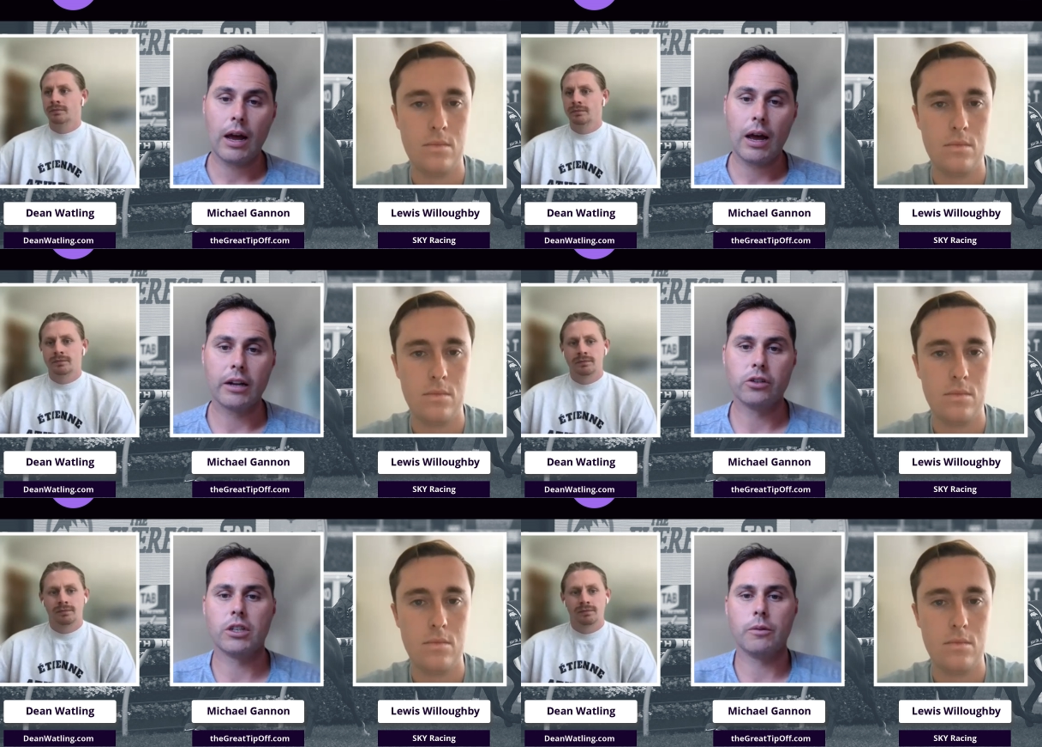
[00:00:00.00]

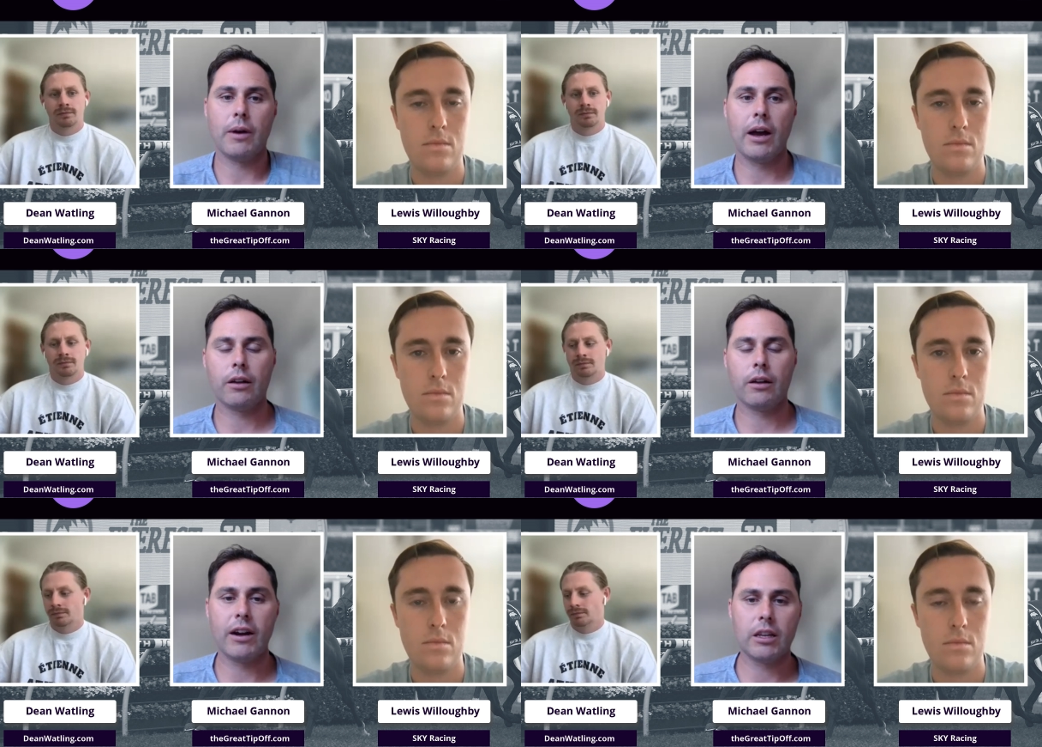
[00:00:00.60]
Speaker 1: Uh, Park
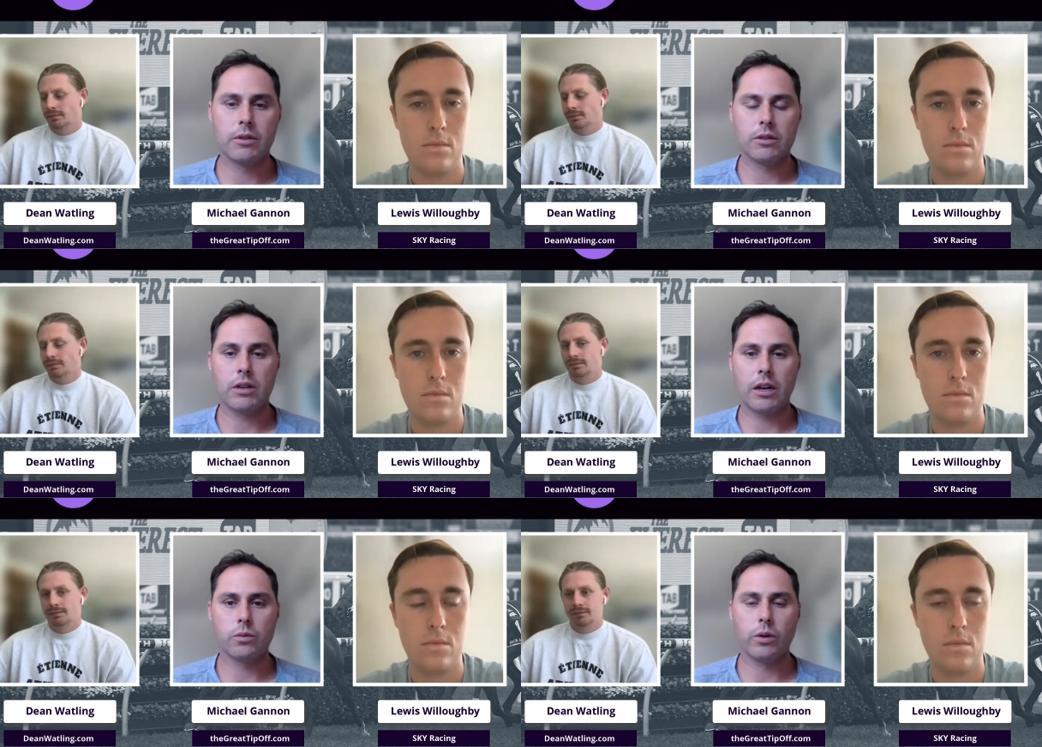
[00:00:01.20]
Parker rate them
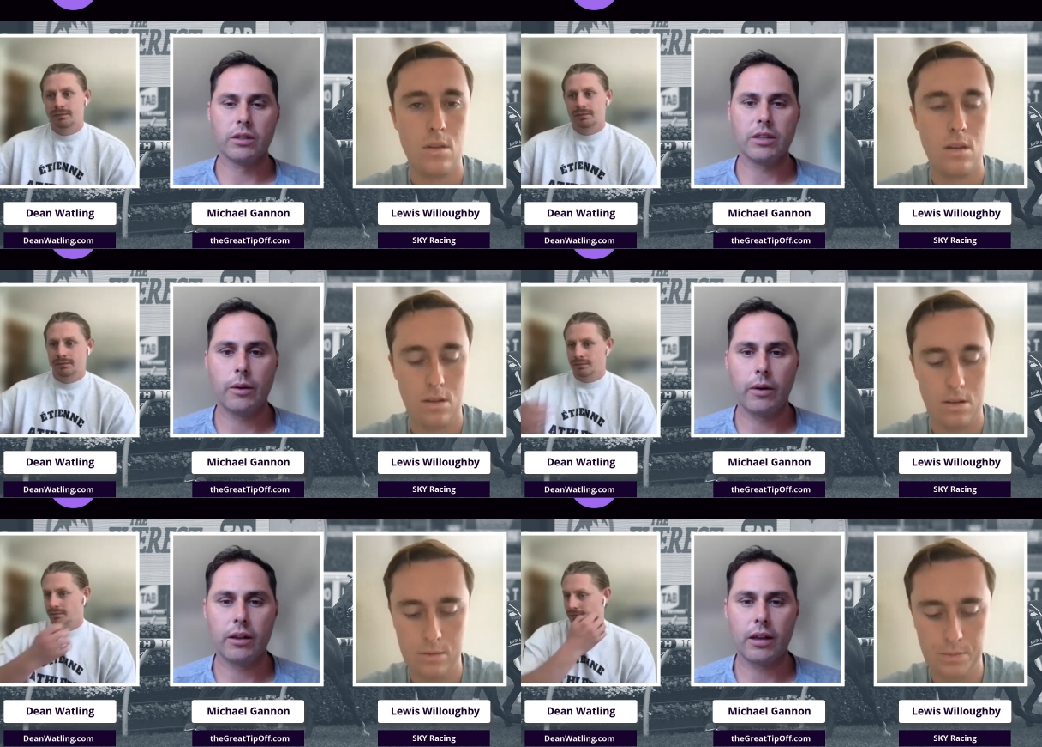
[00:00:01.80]
as, as well as
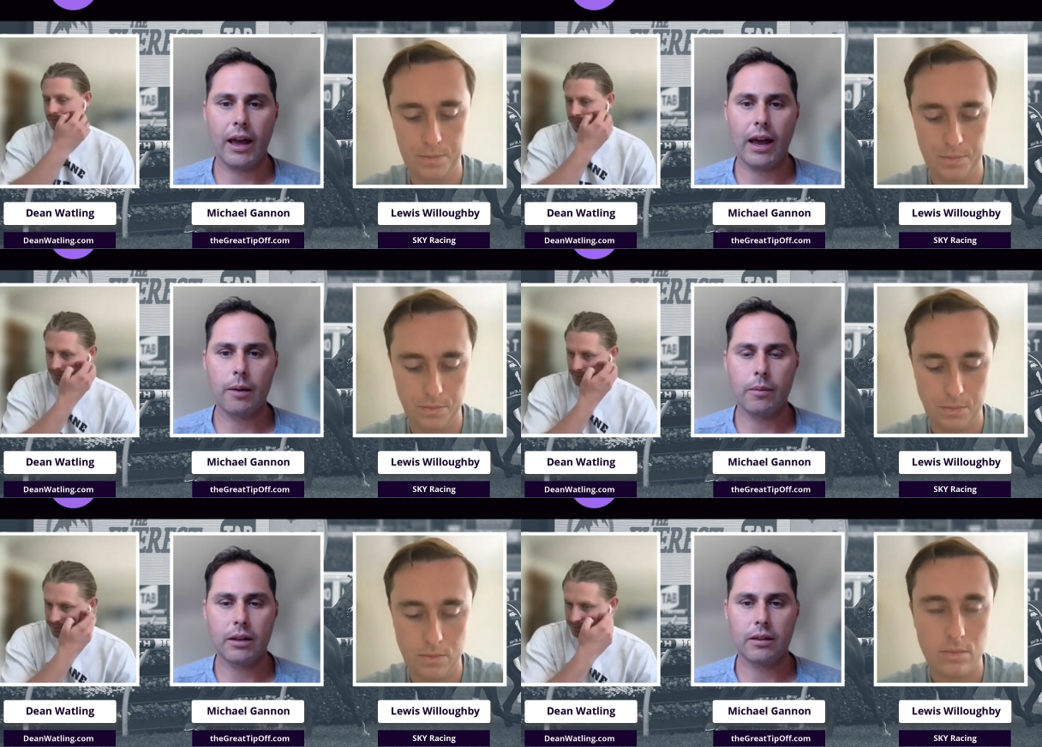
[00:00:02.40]
anyone in the
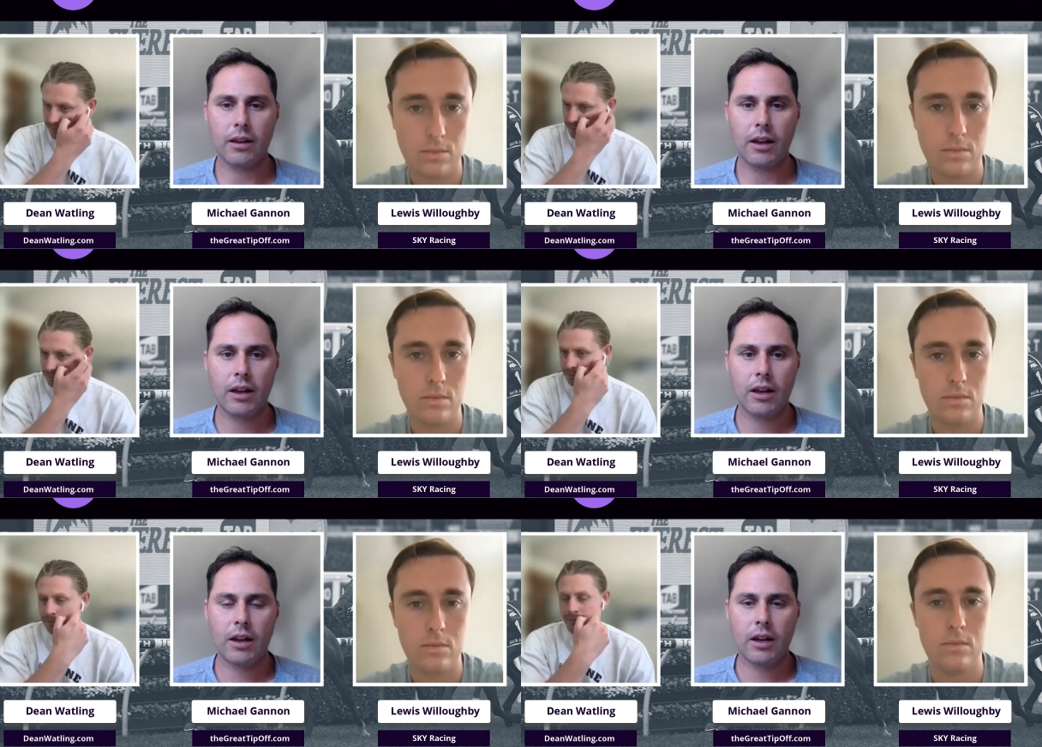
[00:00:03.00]
game, and uh,